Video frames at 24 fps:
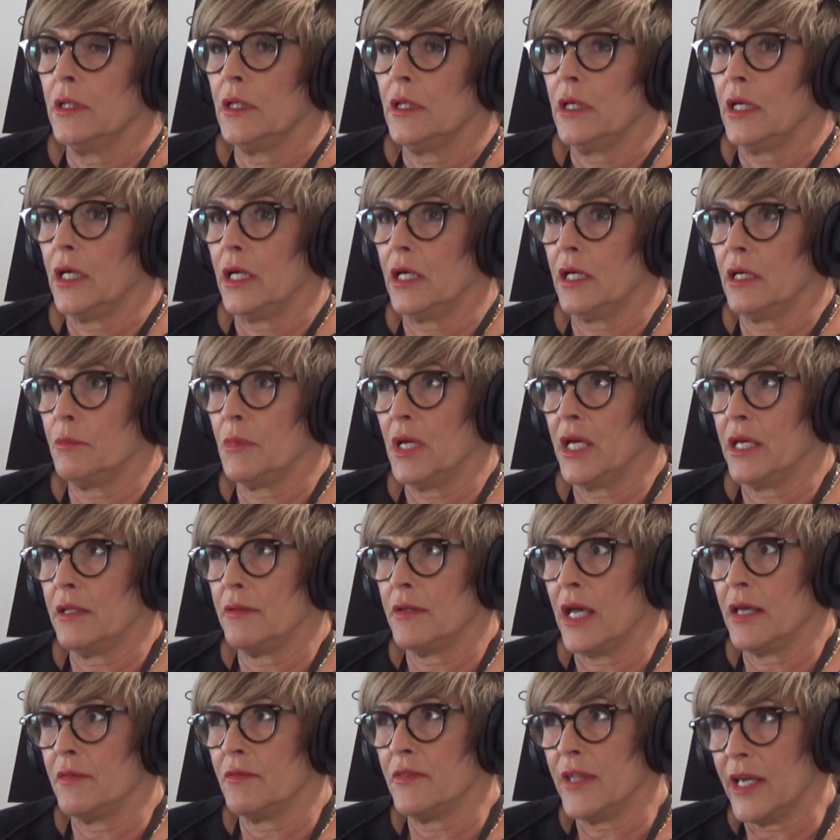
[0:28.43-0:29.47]

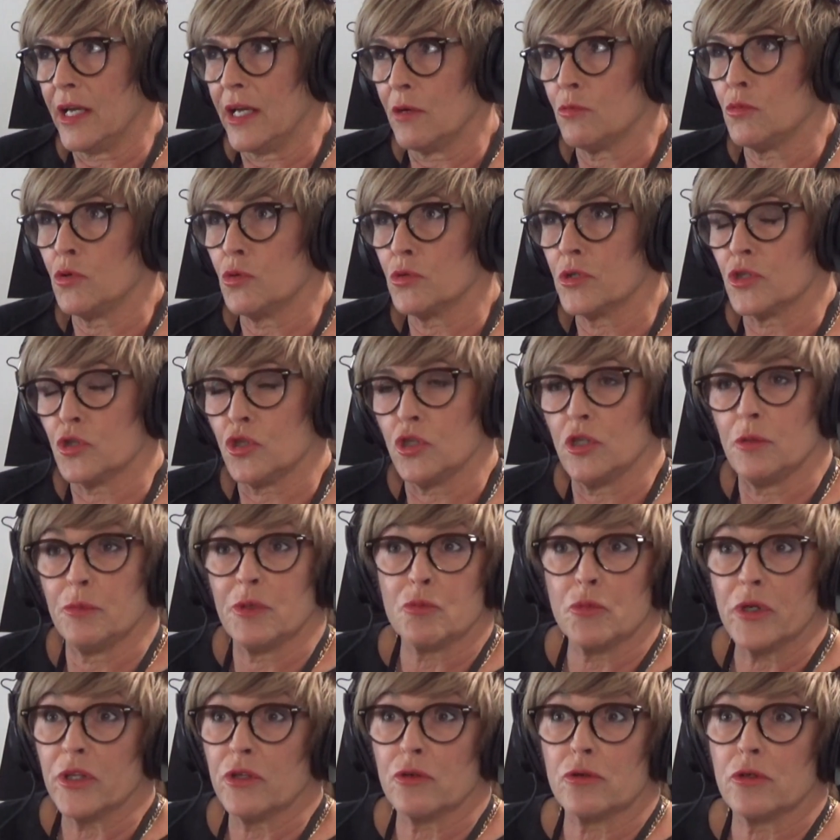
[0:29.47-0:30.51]
And that will determine
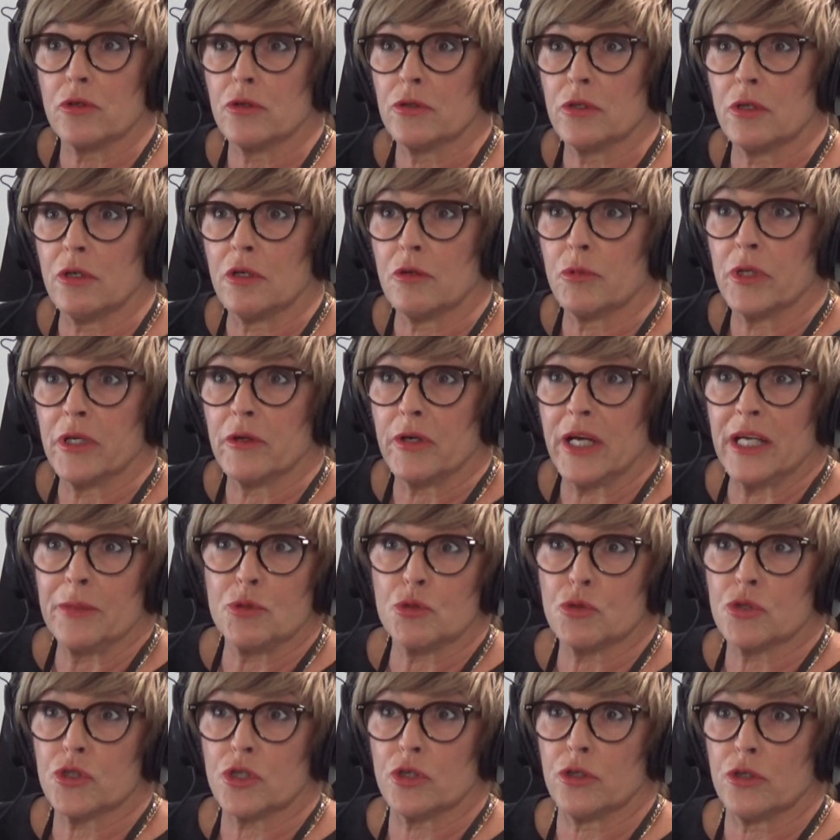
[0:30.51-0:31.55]
whether or not we're able
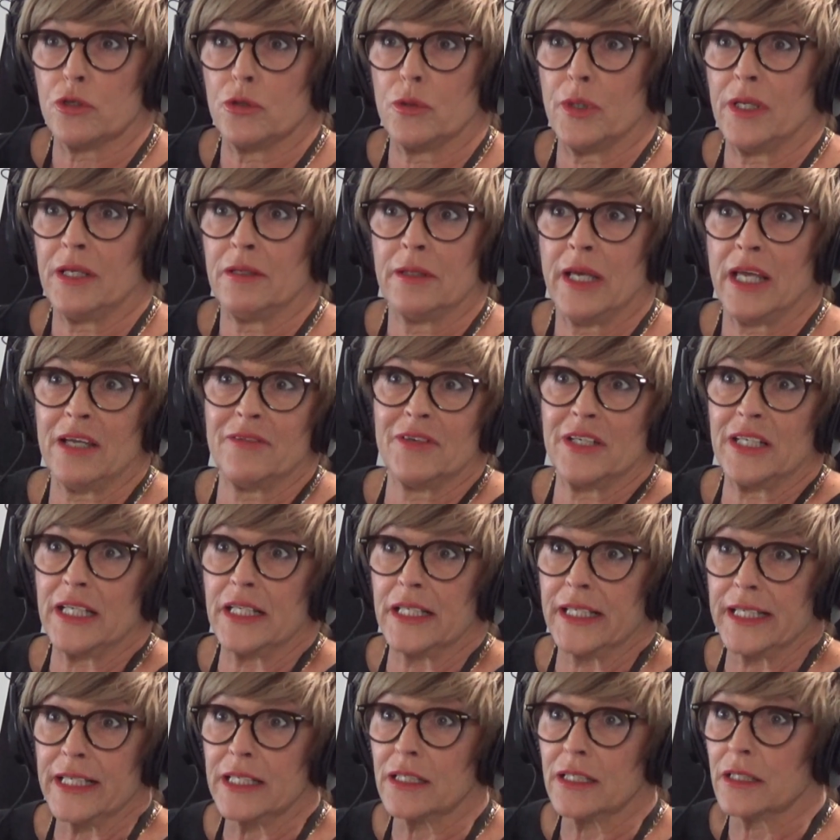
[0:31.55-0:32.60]
to have any
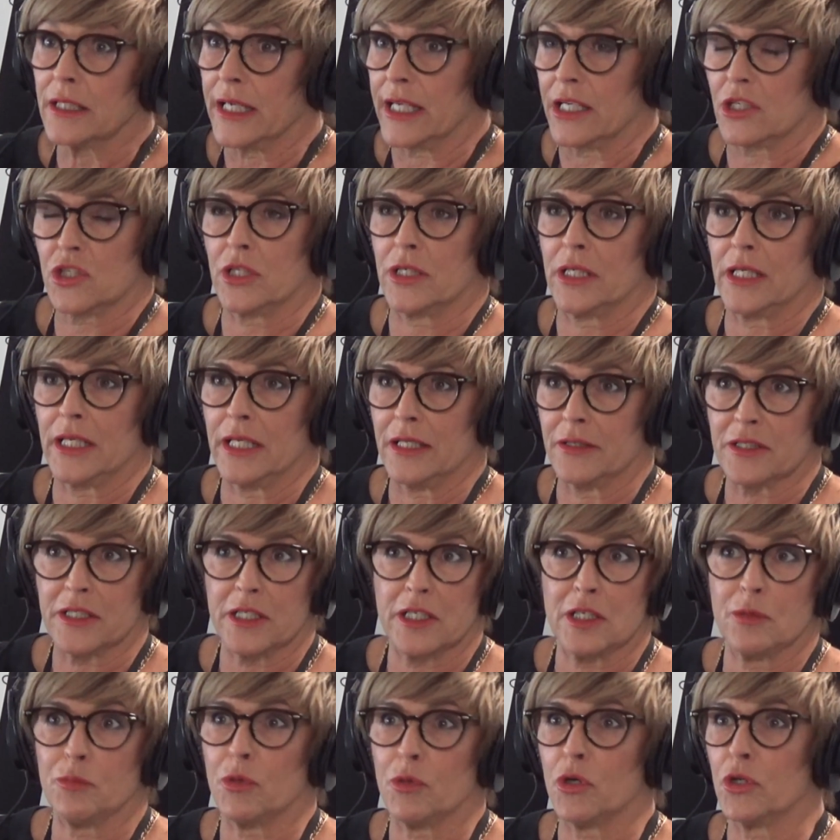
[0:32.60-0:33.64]
legal action against
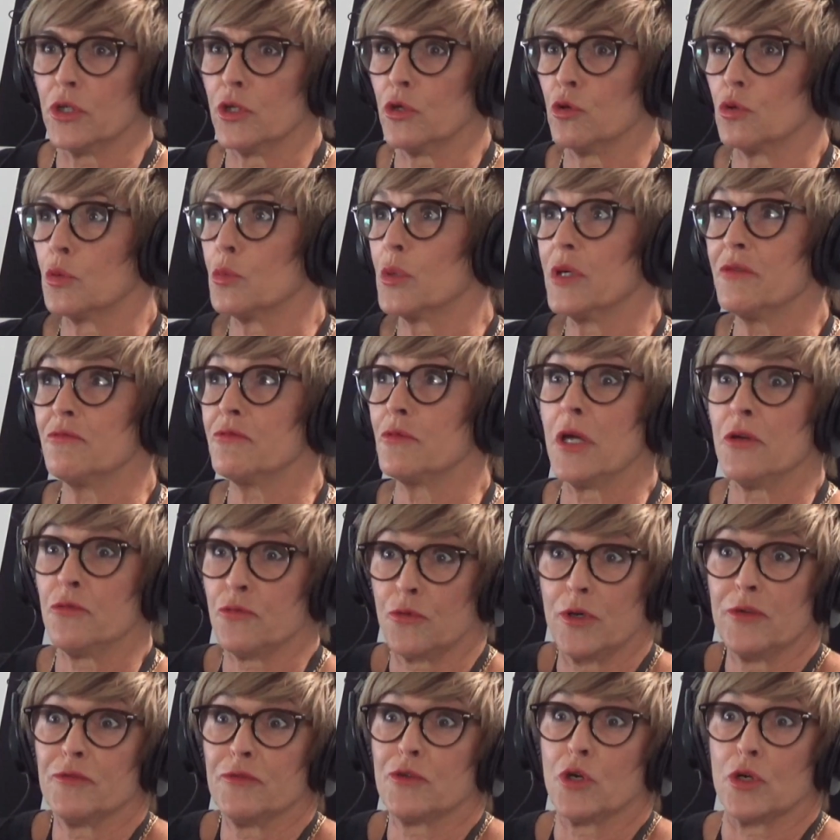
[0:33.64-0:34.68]
anybody, or if
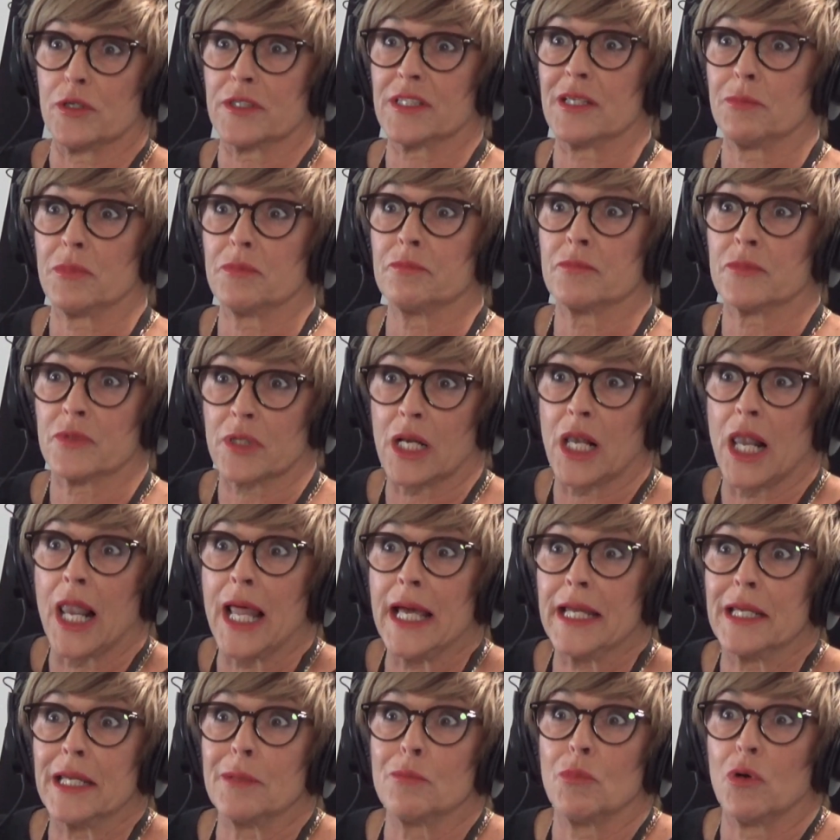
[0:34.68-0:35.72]
we've got some
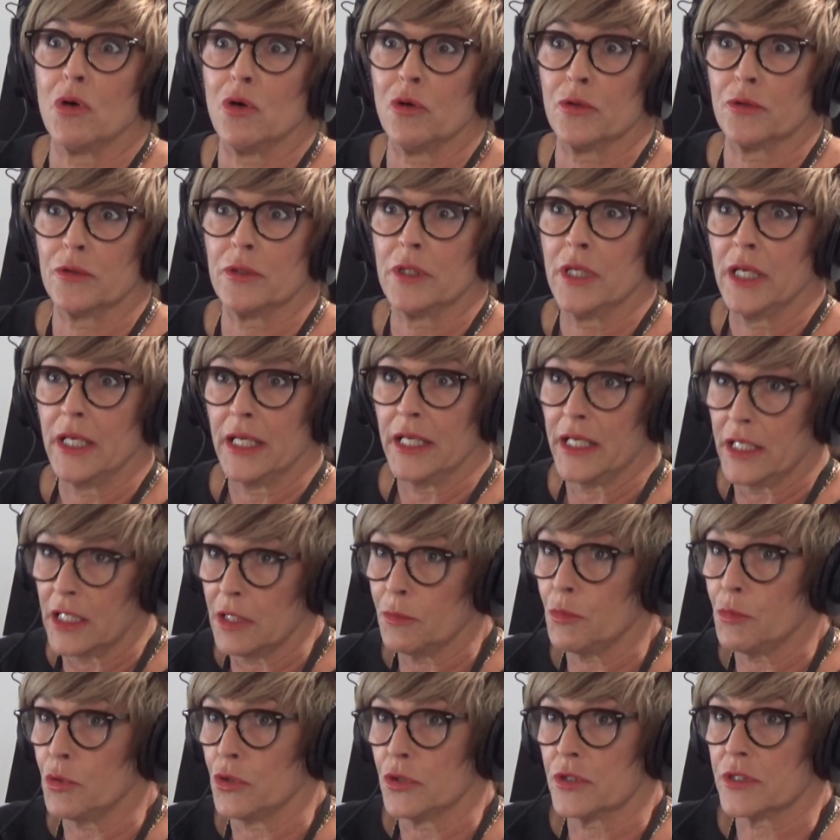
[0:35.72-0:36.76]
claim on any
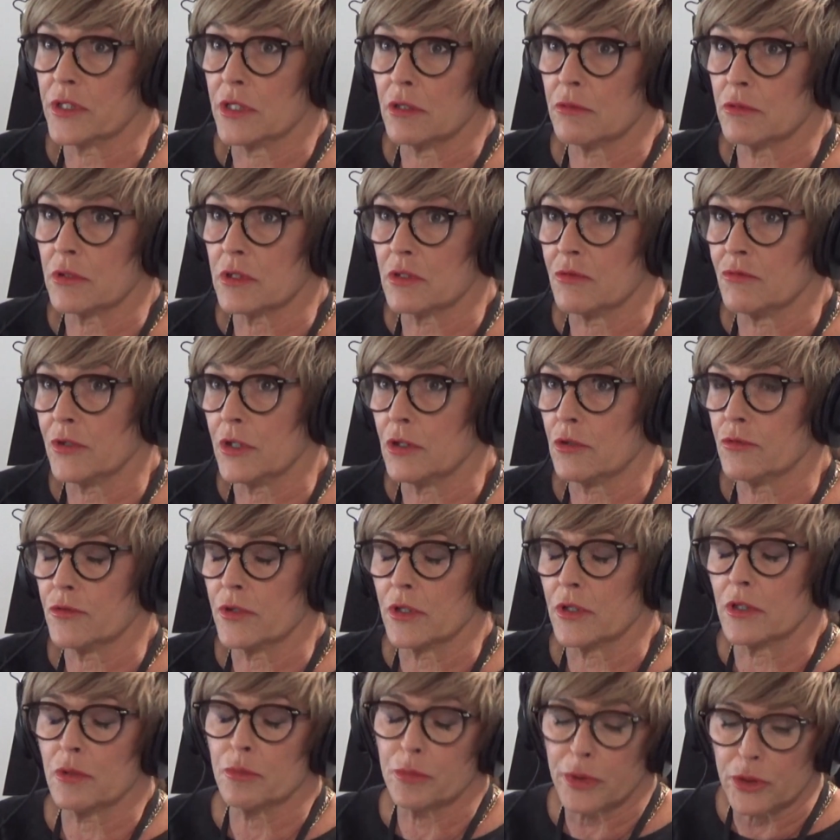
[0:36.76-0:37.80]
person that was involved in
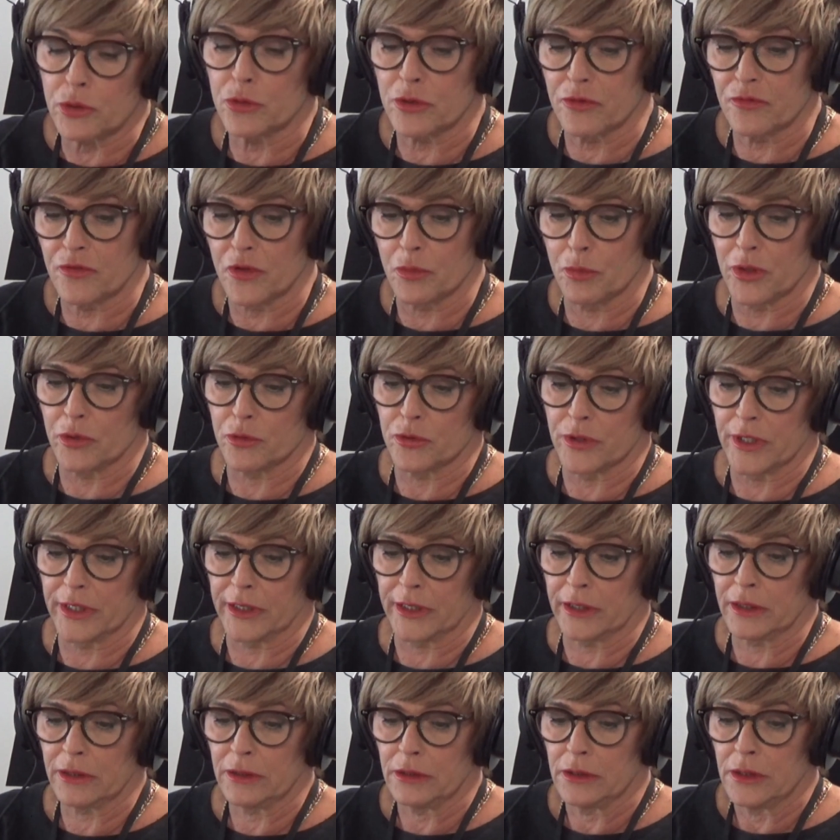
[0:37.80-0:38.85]
the build of the building.